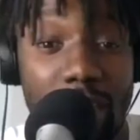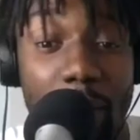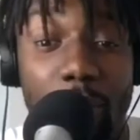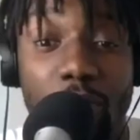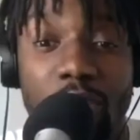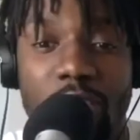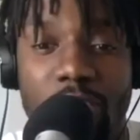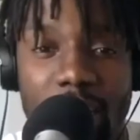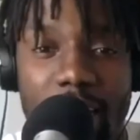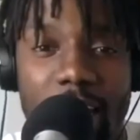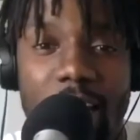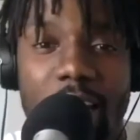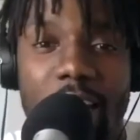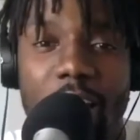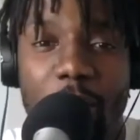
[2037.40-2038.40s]
we'll see.
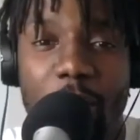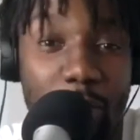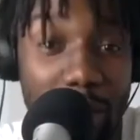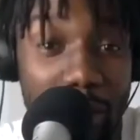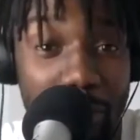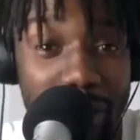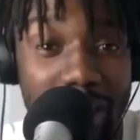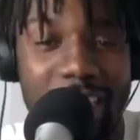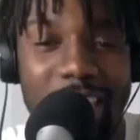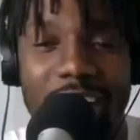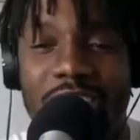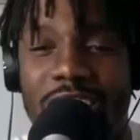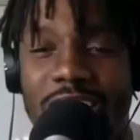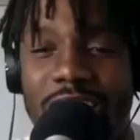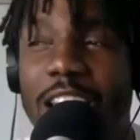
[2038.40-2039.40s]
We we shall
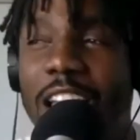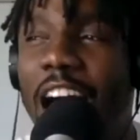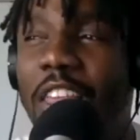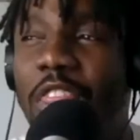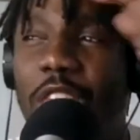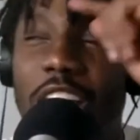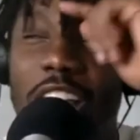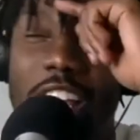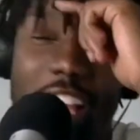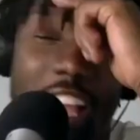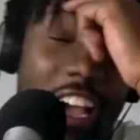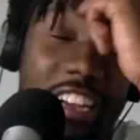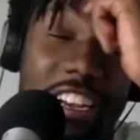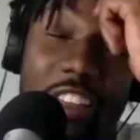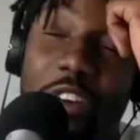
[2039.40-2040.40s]
see. I think
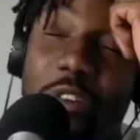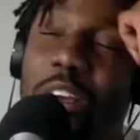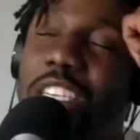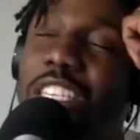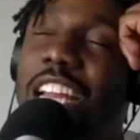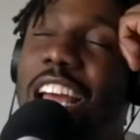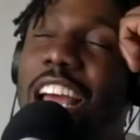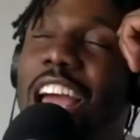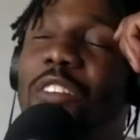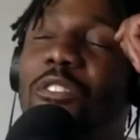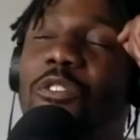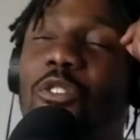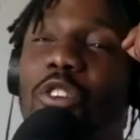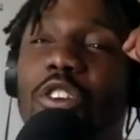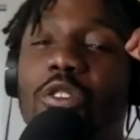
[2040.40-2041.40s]
another question I had
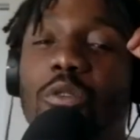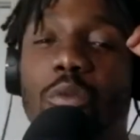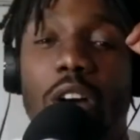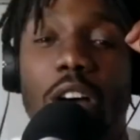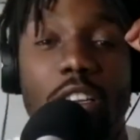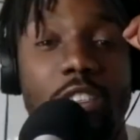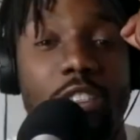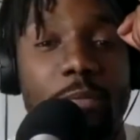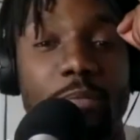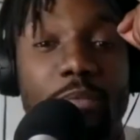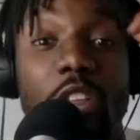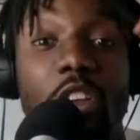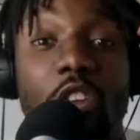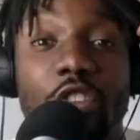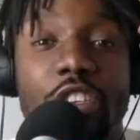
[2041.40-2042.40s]
for you was
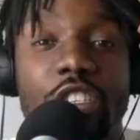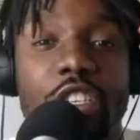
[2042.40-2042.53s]
Christian